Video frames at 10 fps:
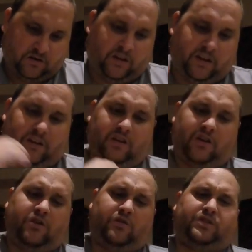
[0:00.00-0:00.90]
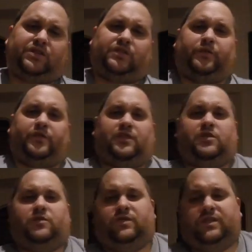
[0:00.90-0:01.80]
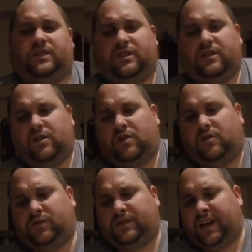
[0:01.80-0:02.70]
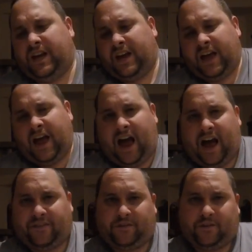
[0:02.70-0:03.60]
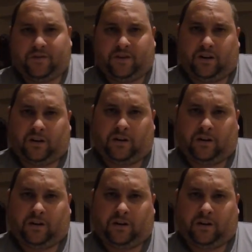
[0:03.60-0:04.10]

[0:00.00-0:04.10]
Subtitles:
like, you use for the gusion, you use half of the